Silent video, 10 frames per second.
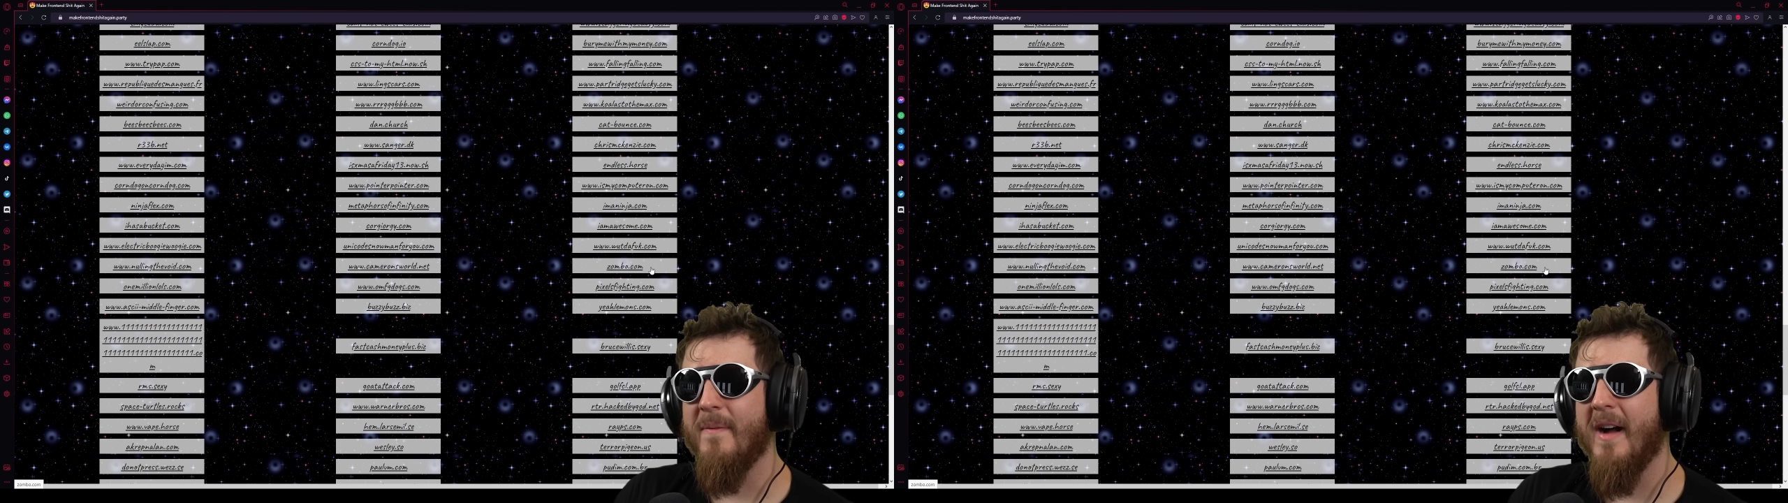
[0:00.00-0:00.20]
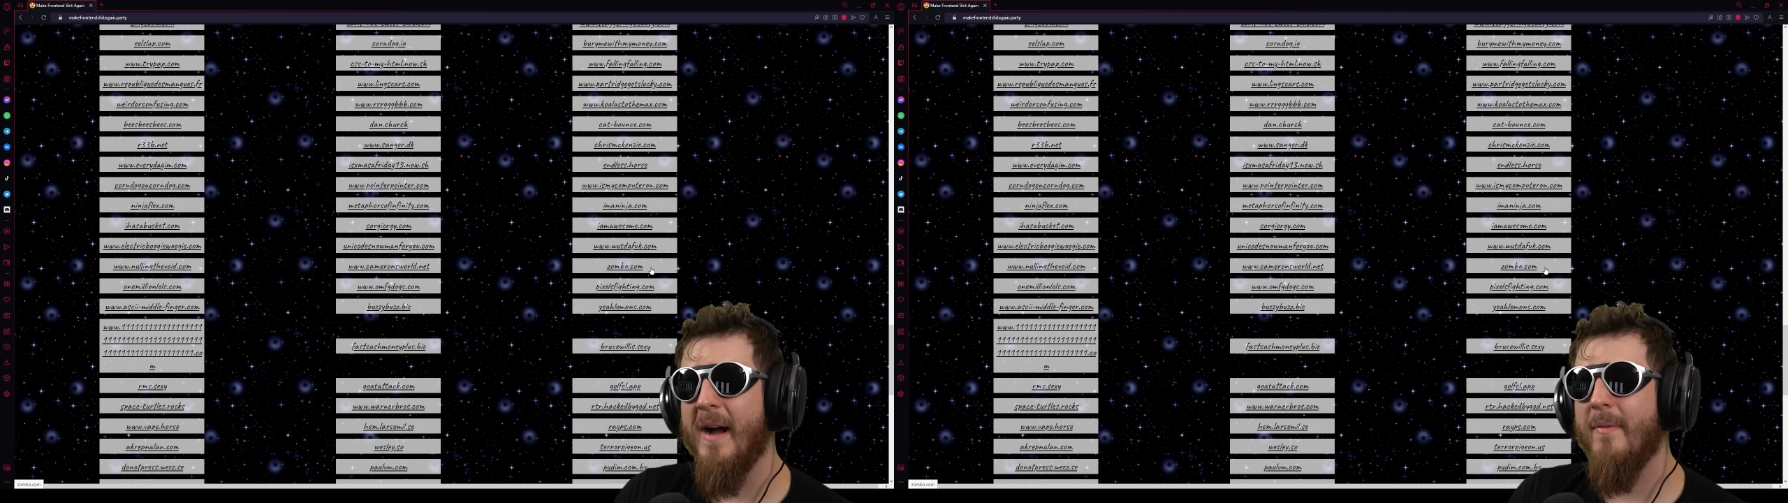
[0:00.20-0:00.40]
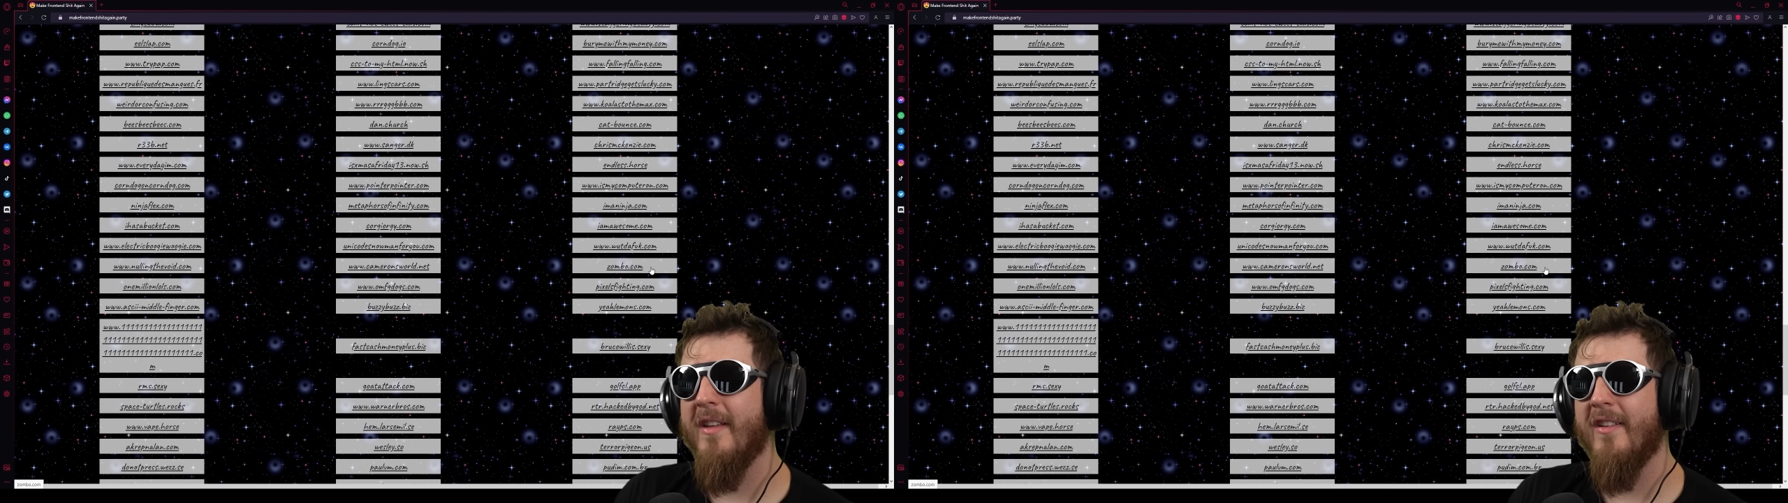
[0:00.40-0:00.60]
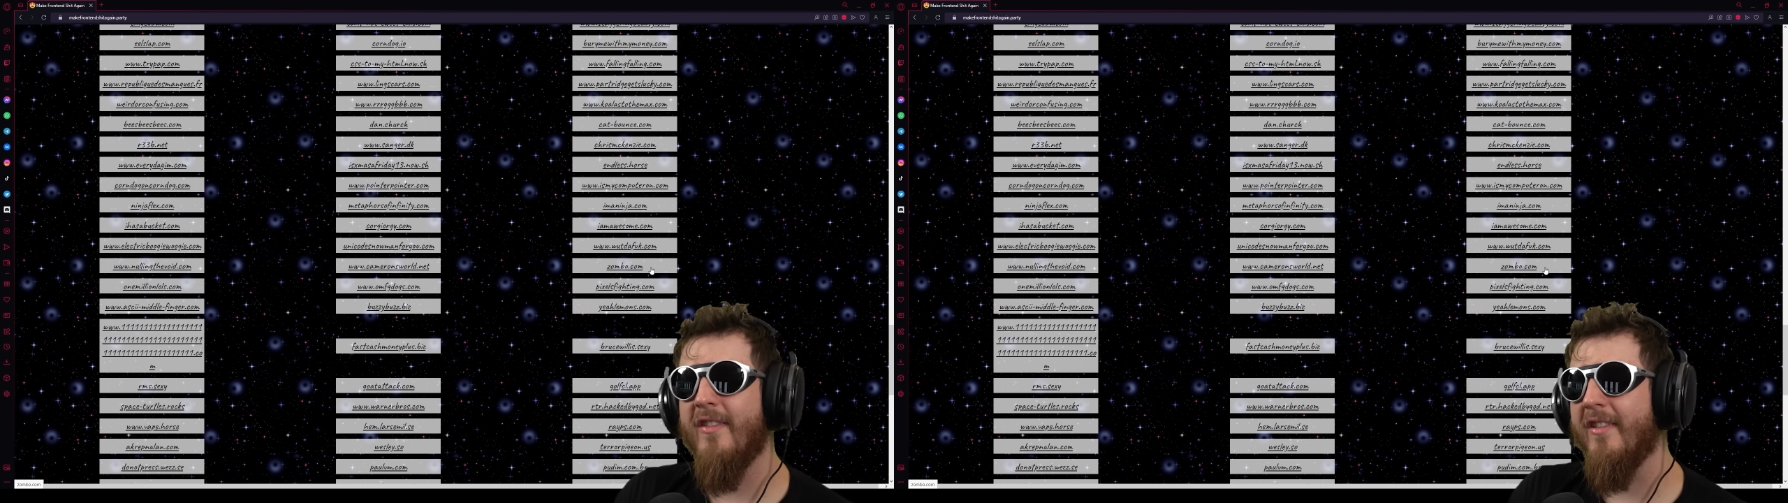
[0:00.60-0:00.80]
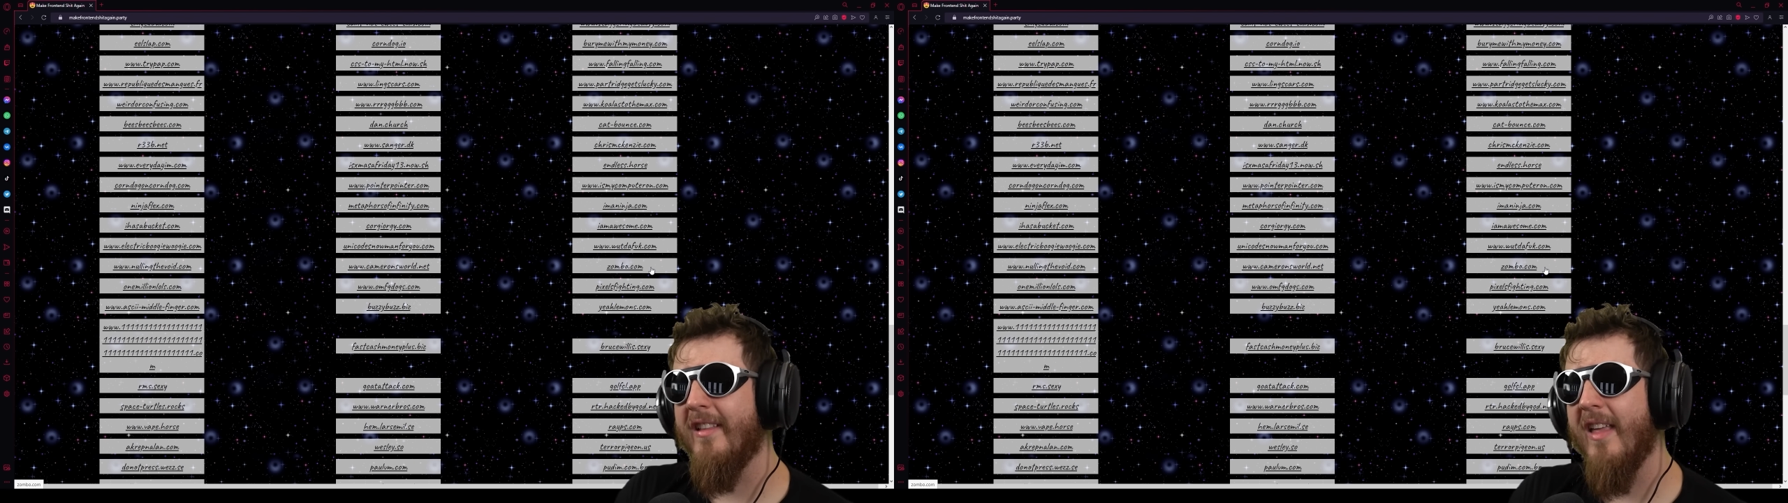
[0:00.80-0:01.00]
I'm going to
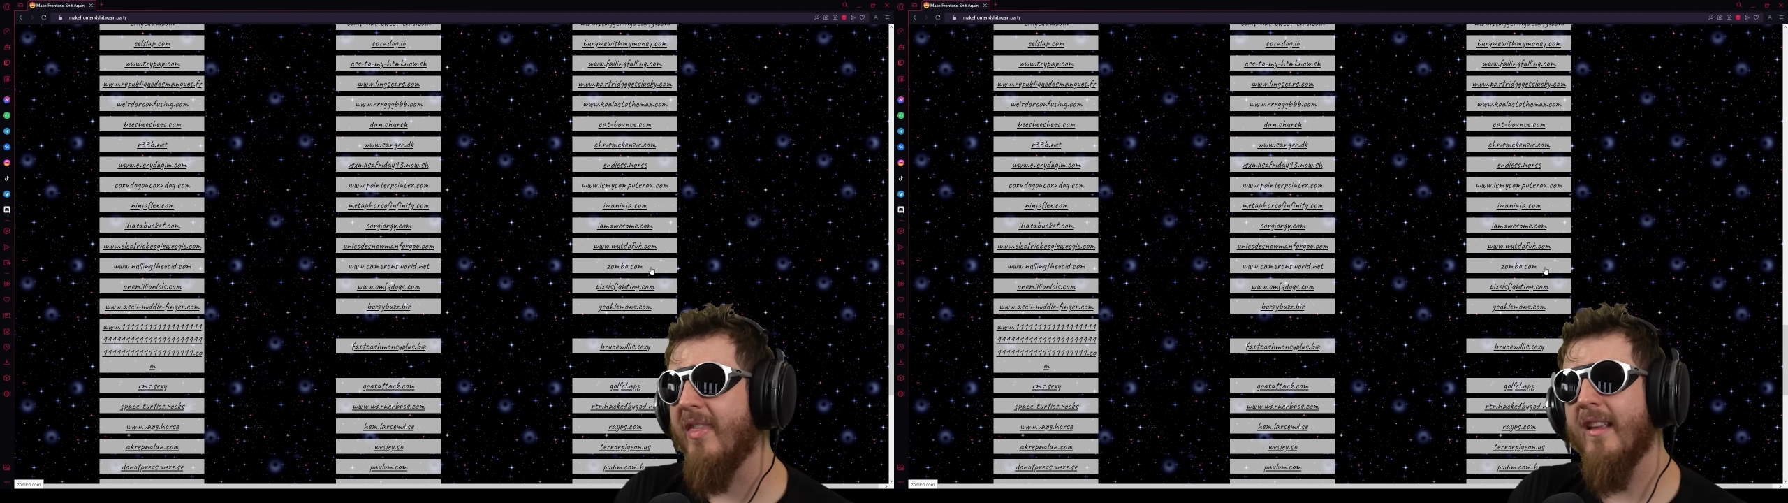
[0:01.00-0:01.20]
just let